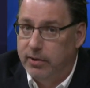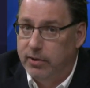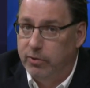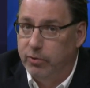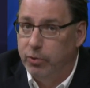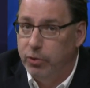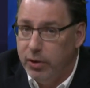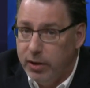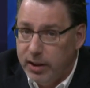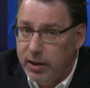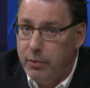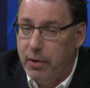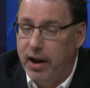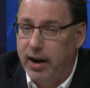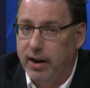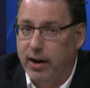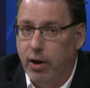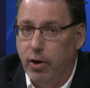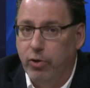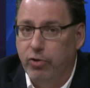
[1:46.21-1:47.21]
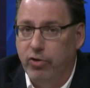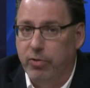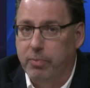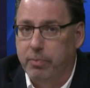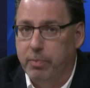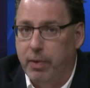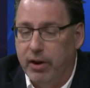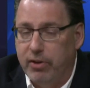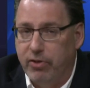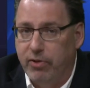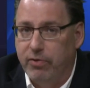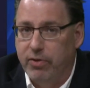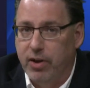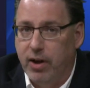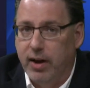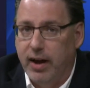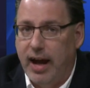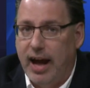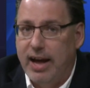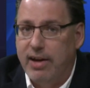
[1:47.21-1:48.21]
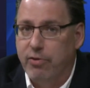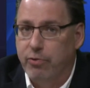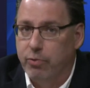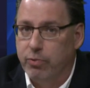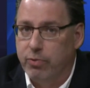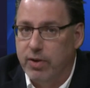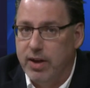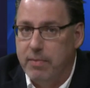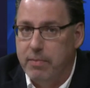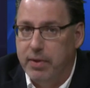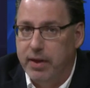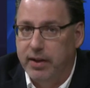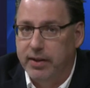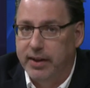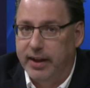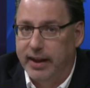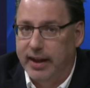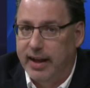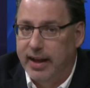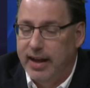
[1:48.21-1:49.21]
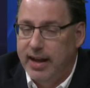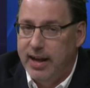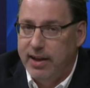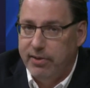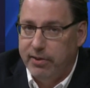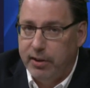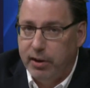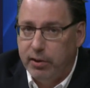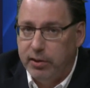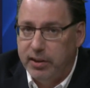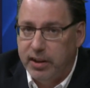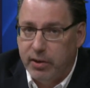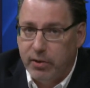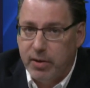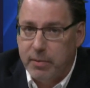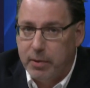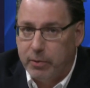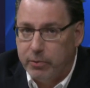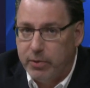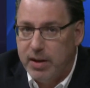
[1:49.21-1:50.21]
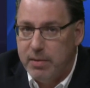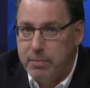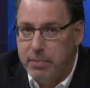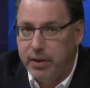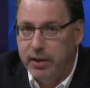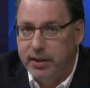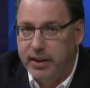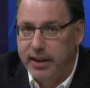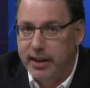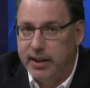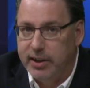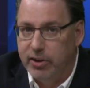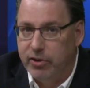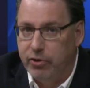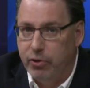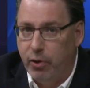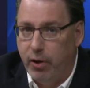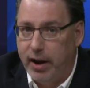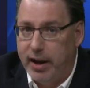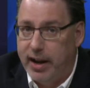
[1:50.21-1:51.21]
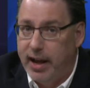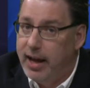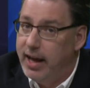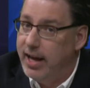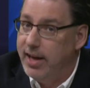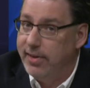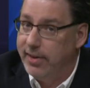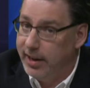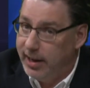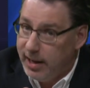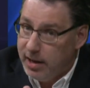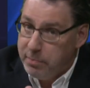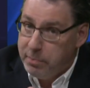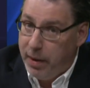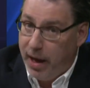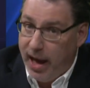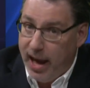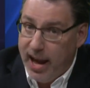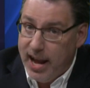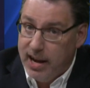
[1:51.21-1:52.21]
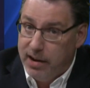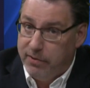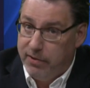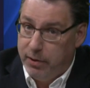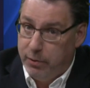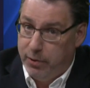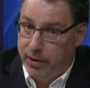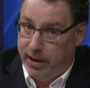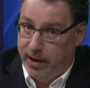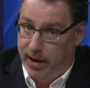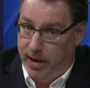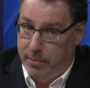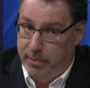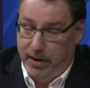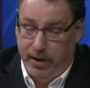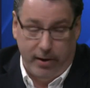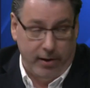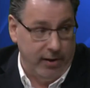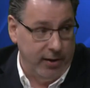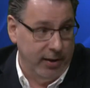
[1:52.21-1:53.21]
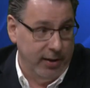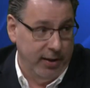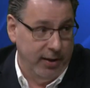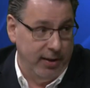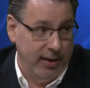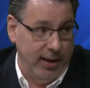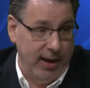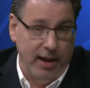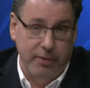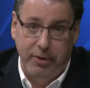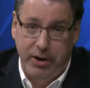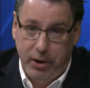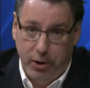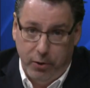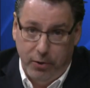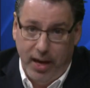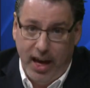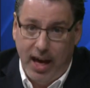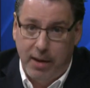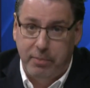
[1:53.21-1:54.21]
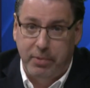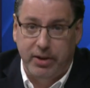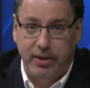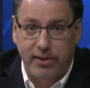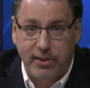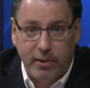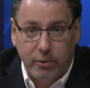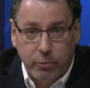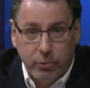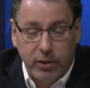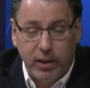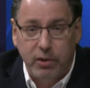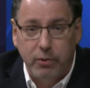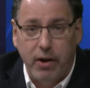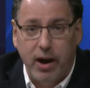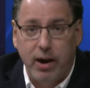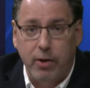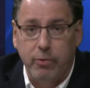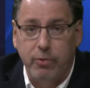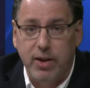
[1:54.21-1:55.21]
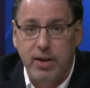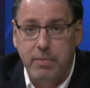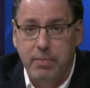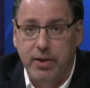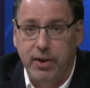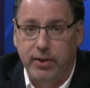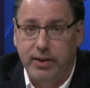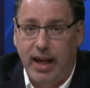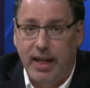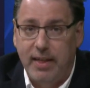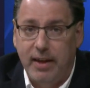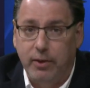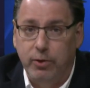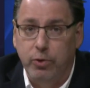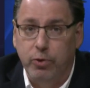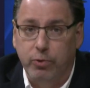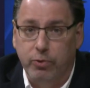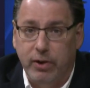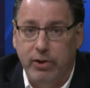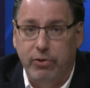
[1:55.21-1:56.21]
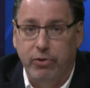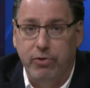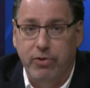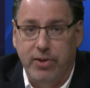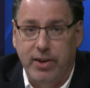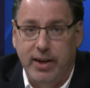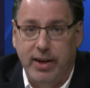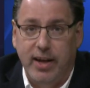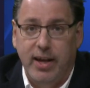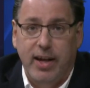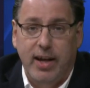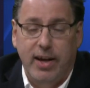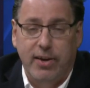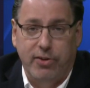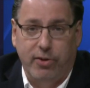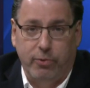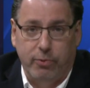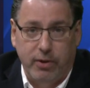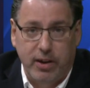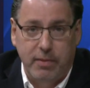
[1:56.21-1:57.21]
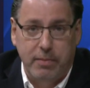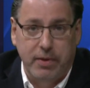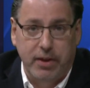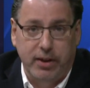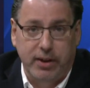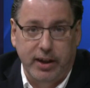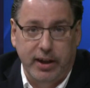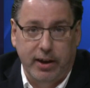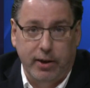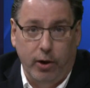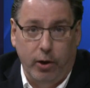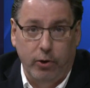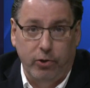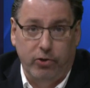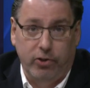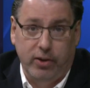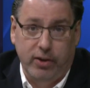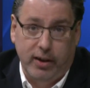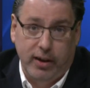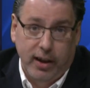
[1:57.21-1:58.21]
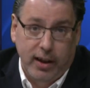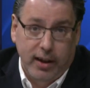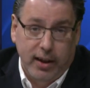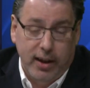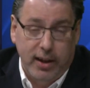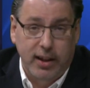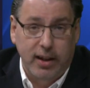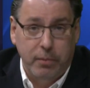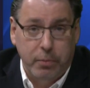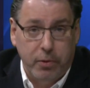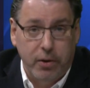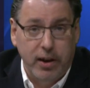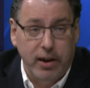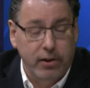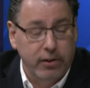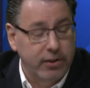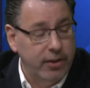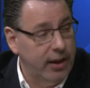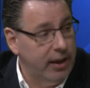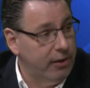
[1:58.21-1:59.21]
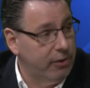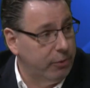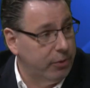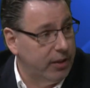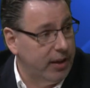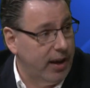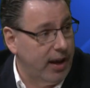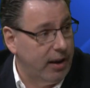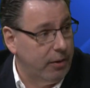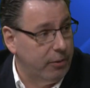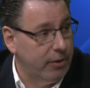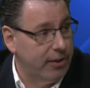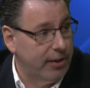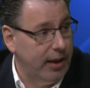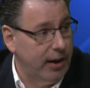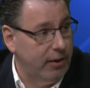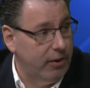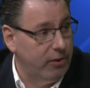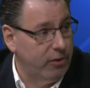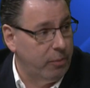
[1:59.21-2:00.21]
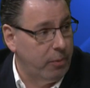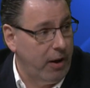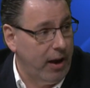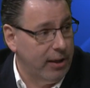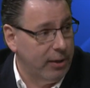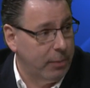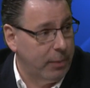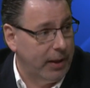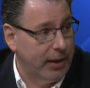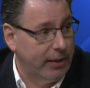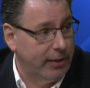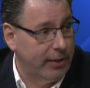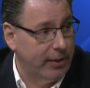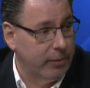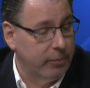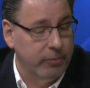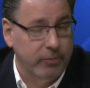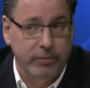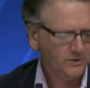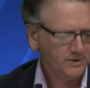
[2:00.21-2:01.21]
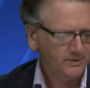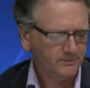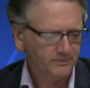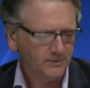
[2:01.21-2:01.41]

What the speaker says: really want to coach a bunch of young guys rebuilding? He's a little leery about rebuilding in Detroit. He's going to get paid if he were to come here, and we know that, but does he really want to rebuild? I think Luke Richardson is a rebuilding coach, and he did pretty good things with the Ottawa Senators prospects. Yeah,